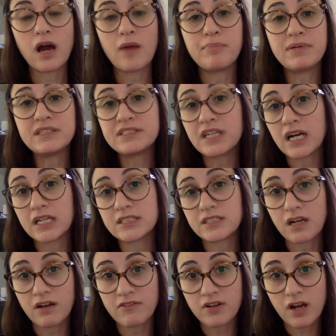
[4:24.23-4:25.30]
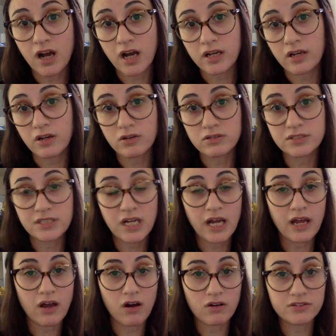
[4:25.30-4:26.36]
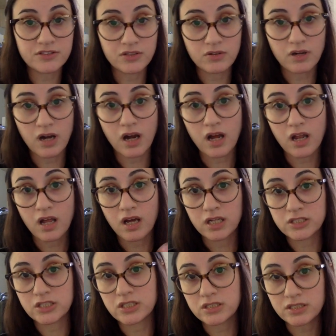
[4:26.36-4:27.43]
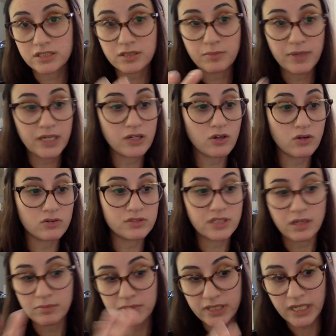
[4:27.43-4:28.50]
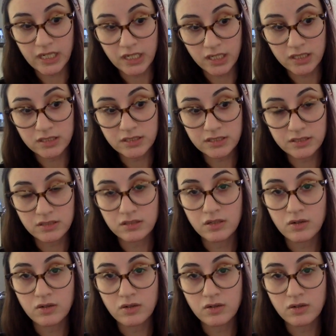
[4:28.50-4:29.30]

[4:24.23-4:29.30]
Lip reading: Besides avocados, I also got onions, tomatoes, and bananas